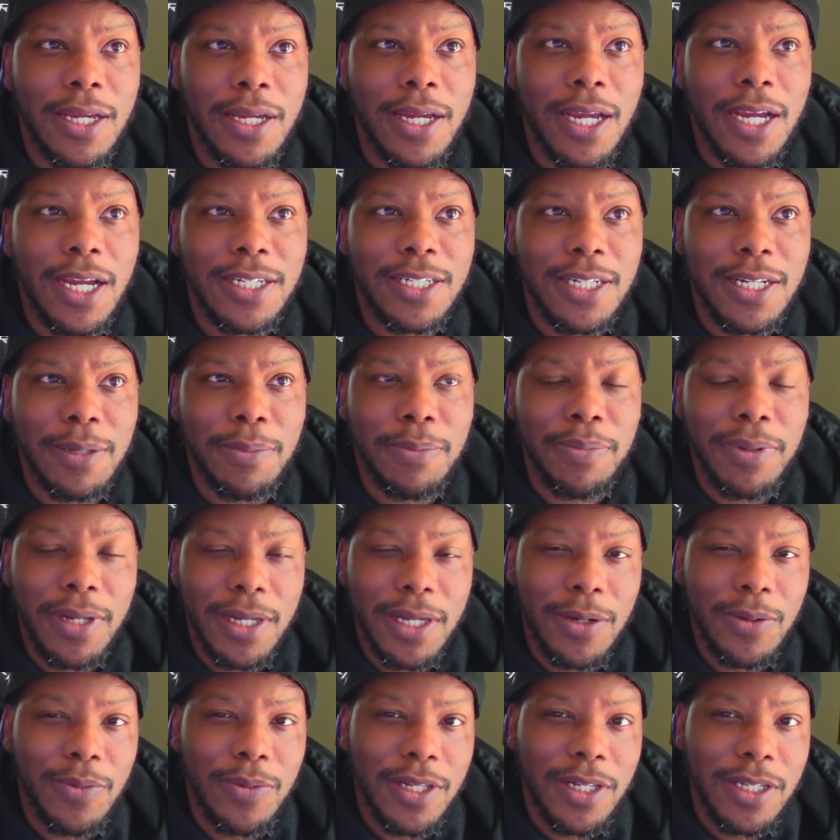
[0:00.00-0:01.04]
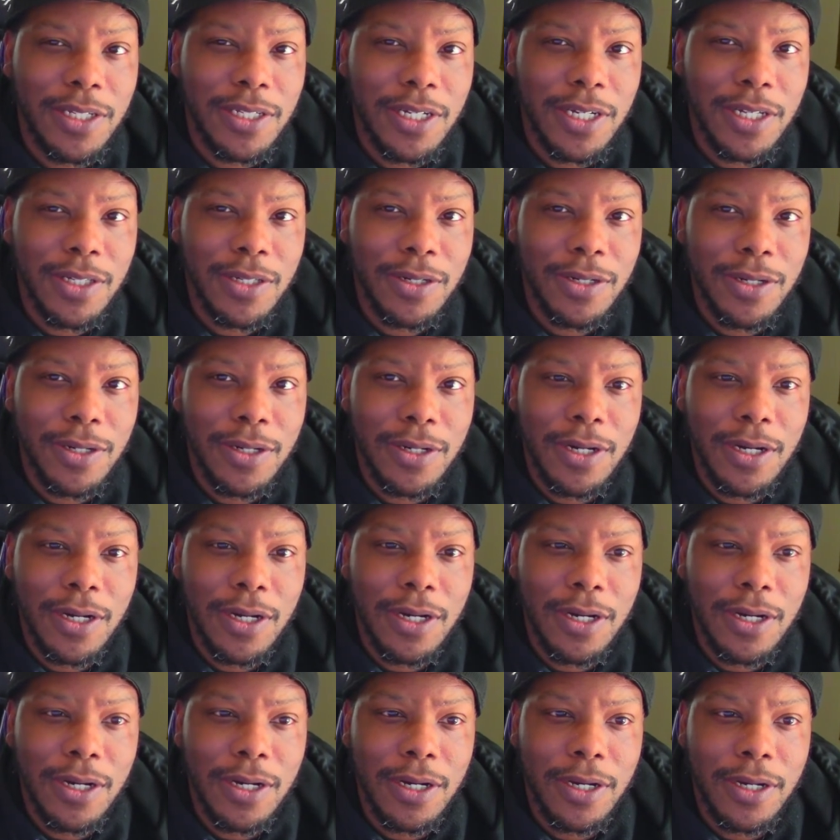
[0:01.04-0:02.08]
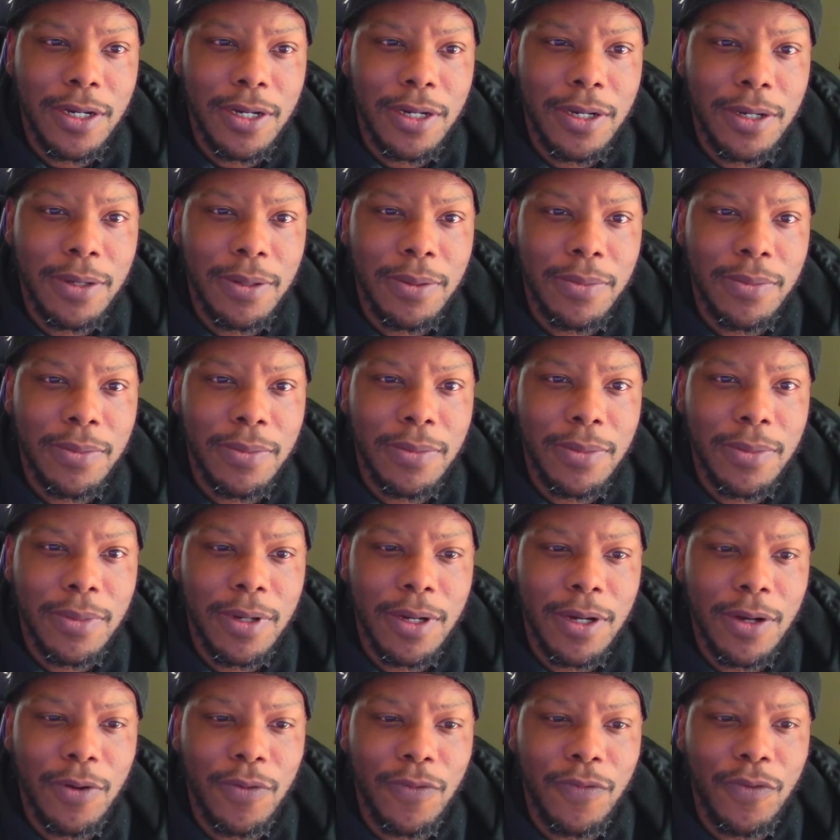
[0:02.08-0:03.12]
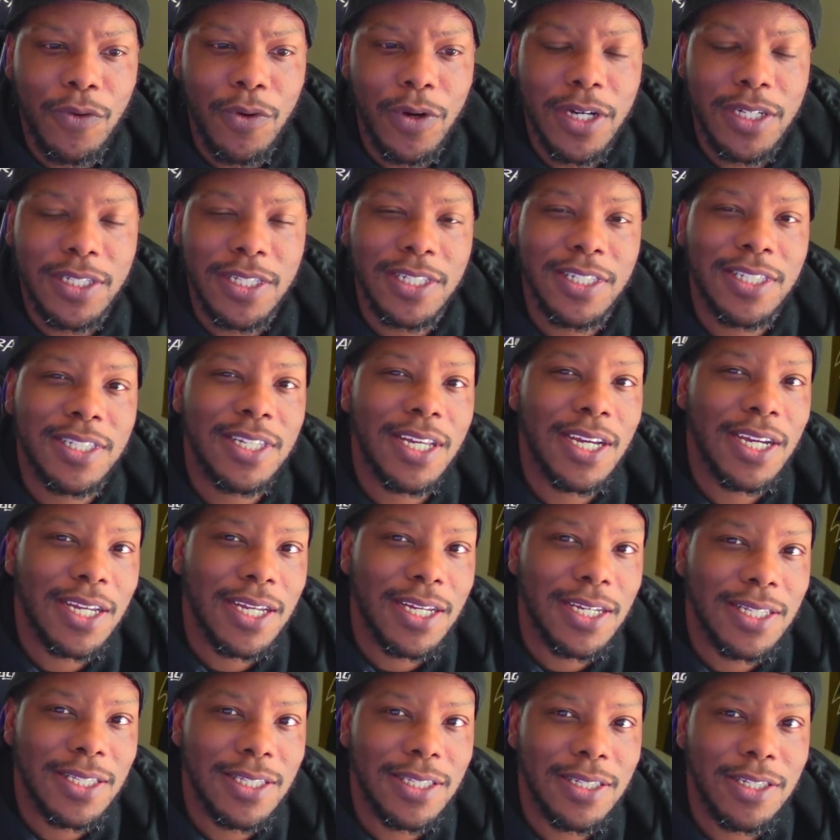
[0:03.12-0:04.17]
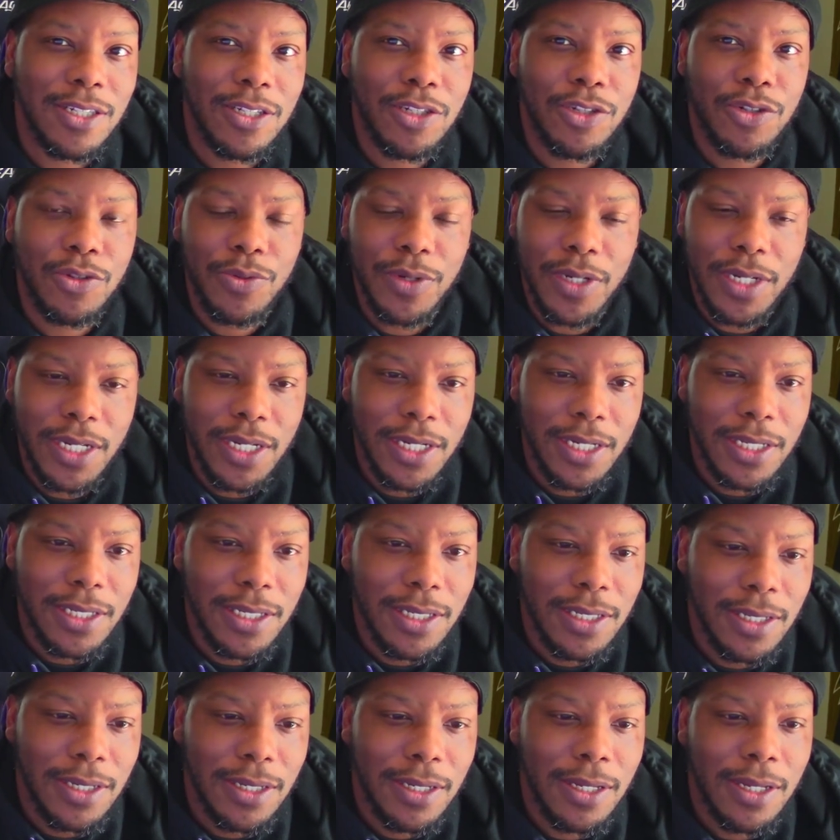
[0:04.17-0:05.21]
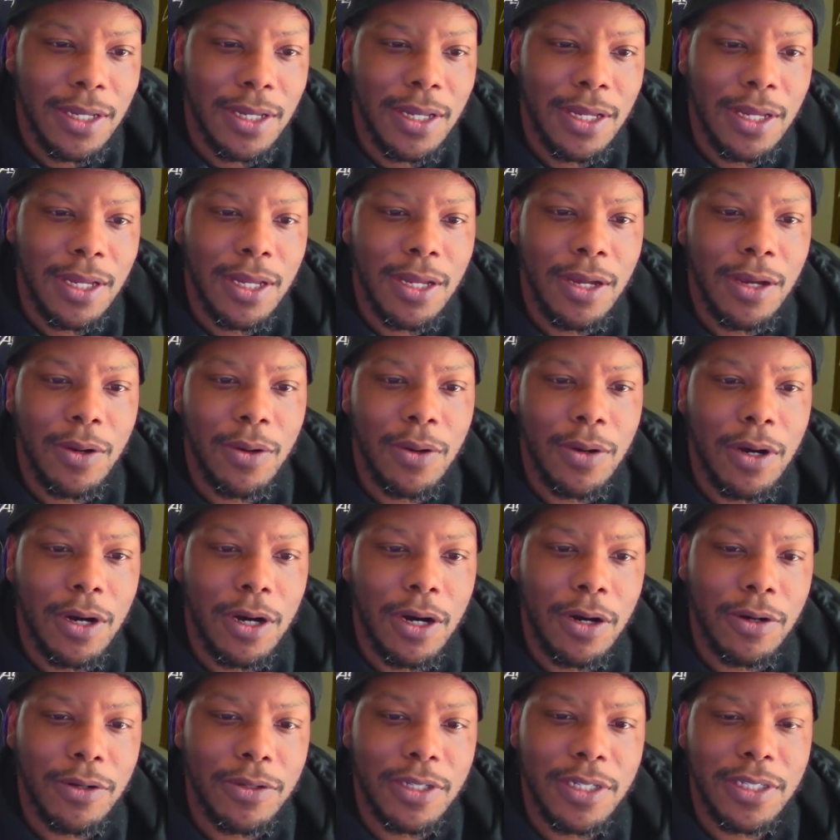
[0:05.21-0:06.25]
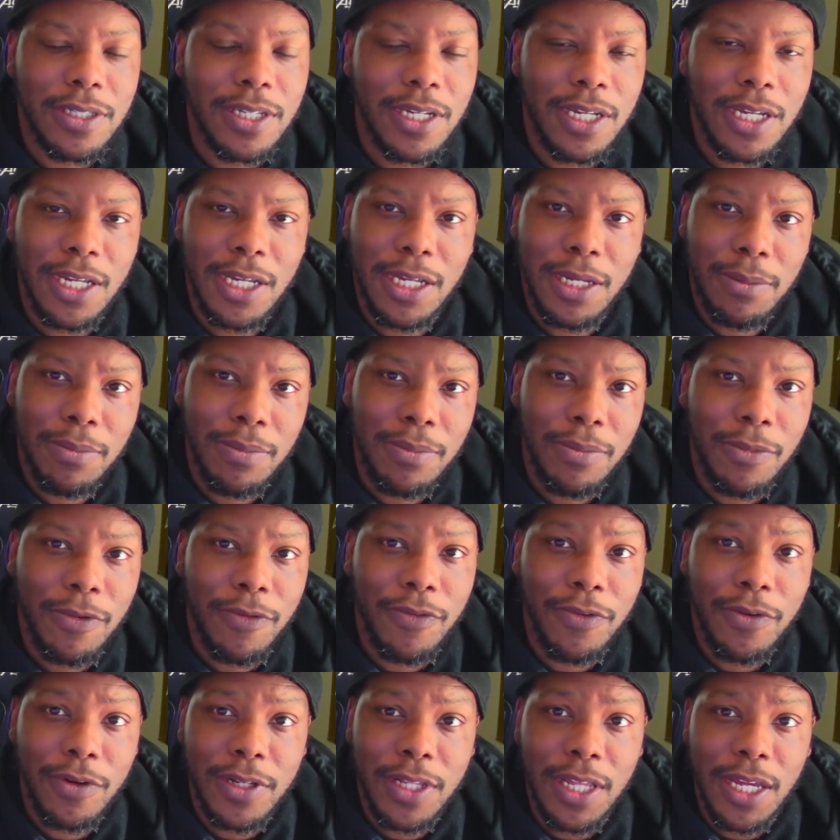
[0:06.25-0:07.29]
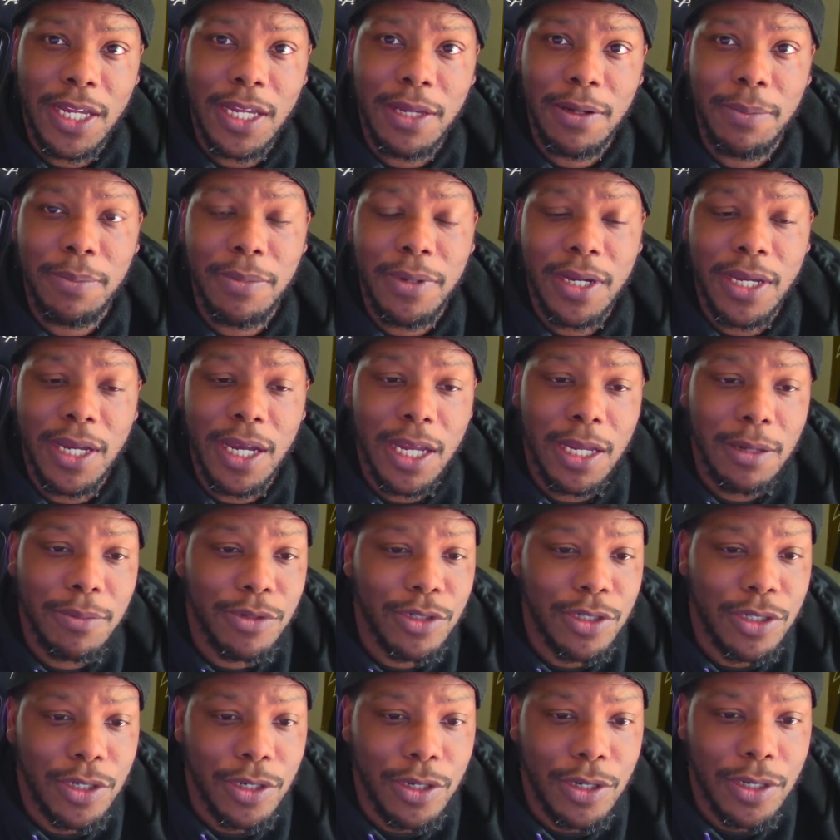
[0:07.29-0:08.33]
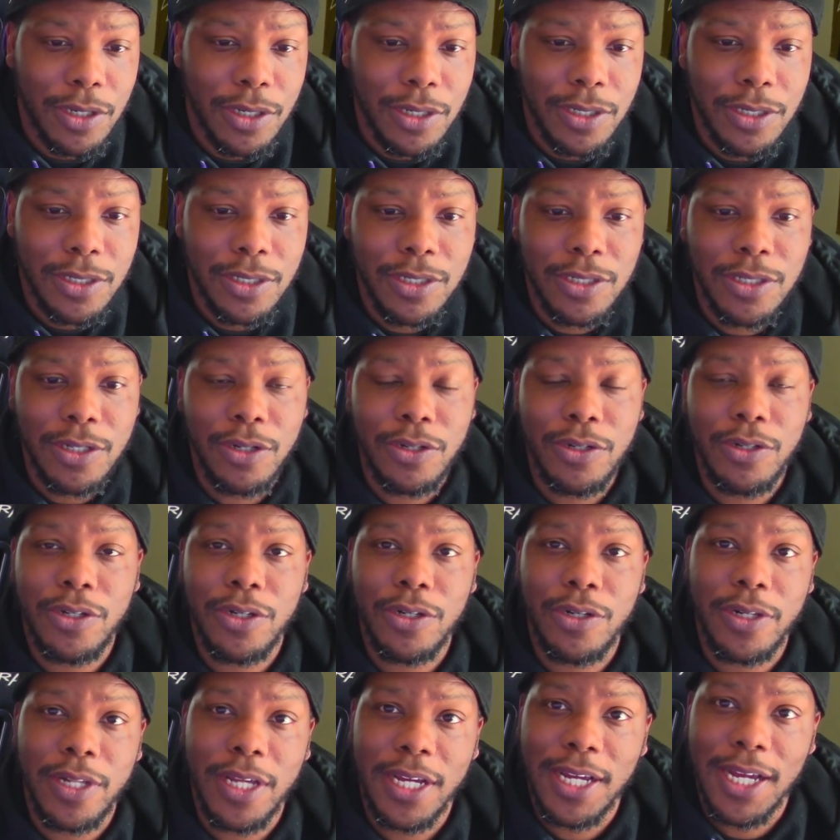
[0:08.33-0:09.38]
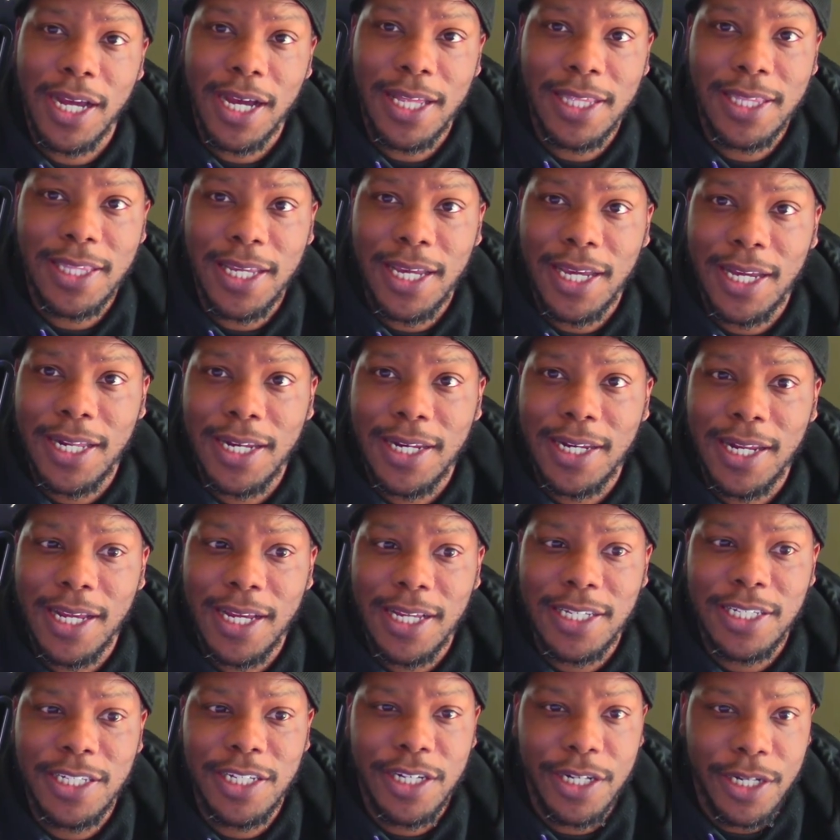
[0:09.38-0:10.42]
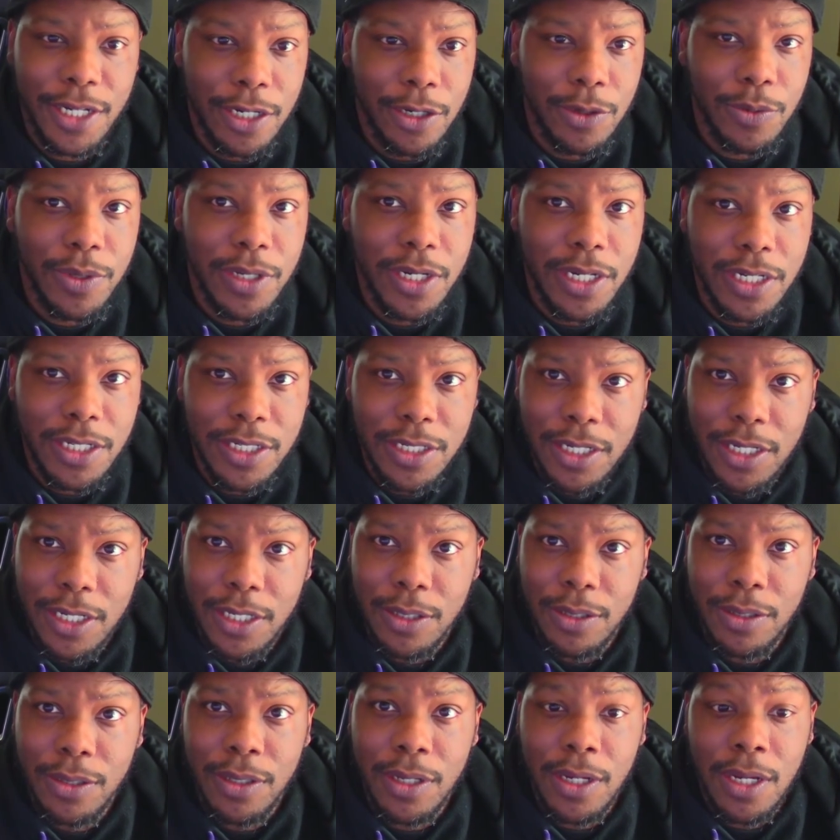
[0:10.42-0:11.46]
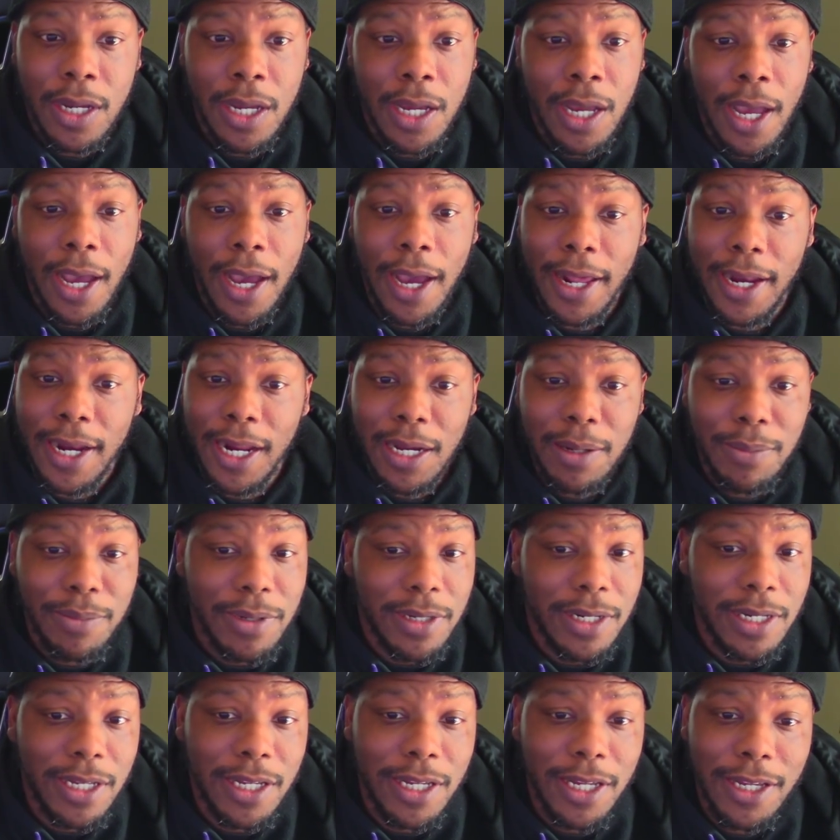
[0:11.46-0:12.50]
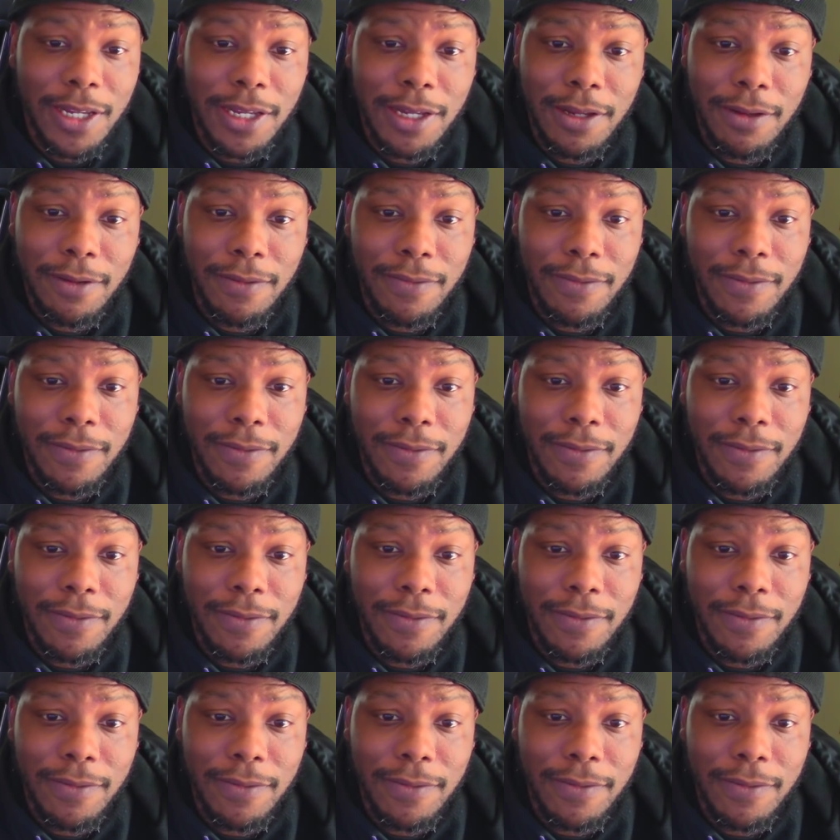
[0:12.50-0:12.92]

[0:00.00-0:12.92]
actually play with each other for the second string on the team before they became starters. So, you know, they got that gel with each other. And I believe